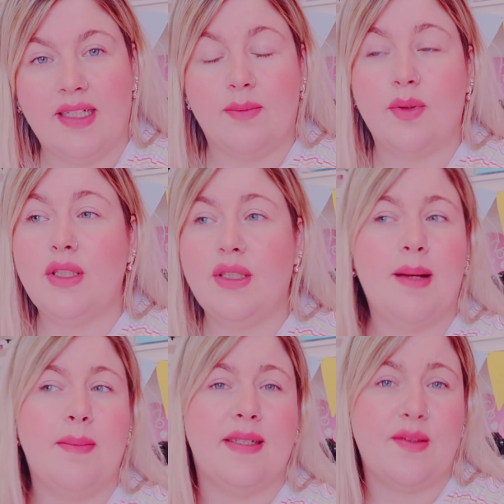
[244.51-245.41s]
and I'm going to
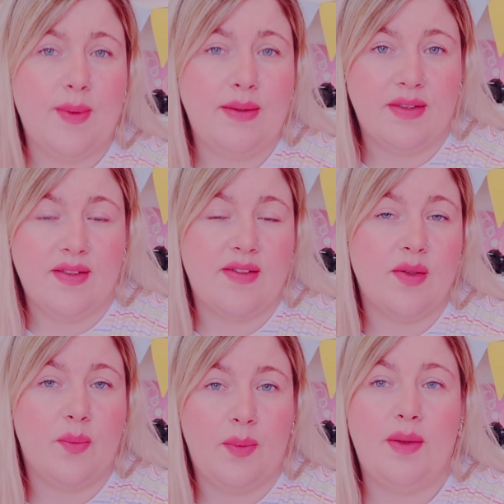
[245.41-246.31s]
share my experience
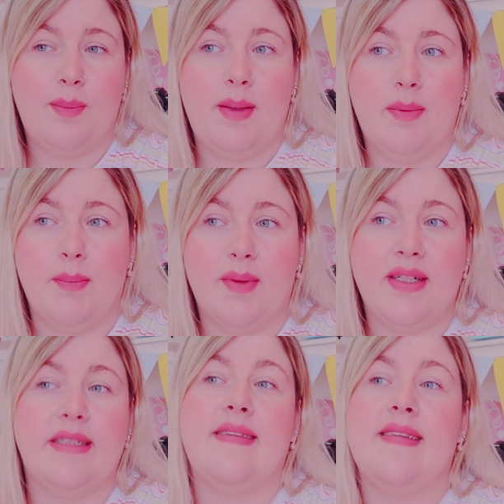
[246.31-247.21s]
with people,
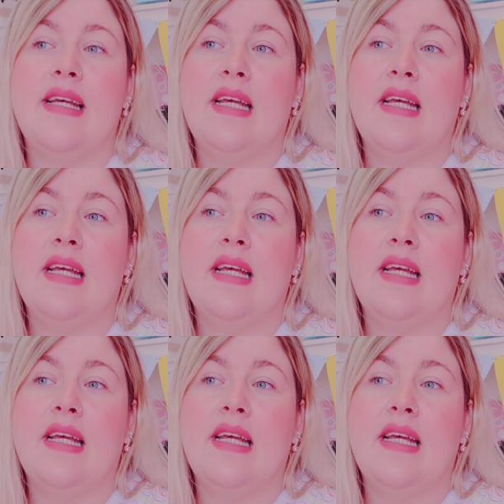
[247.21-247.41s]
because